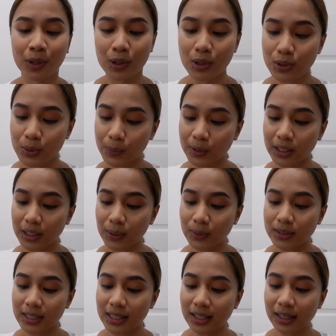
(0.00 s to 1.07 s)
So we're
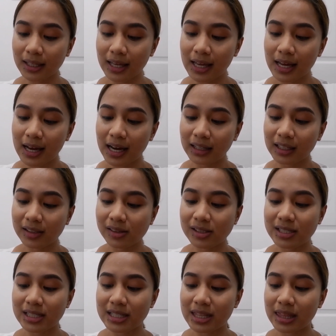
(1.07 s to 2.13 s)
using, I think this
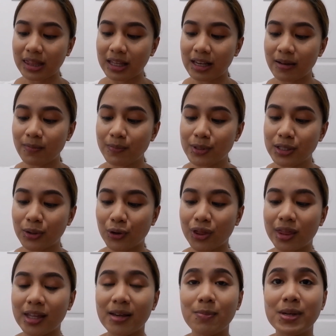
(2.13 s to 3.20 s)
is Thebes or
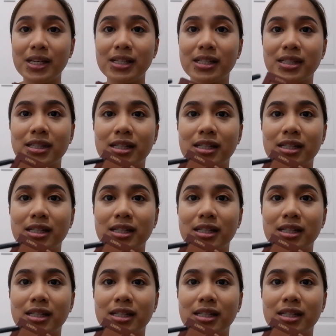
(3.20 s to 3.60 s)
Thebes,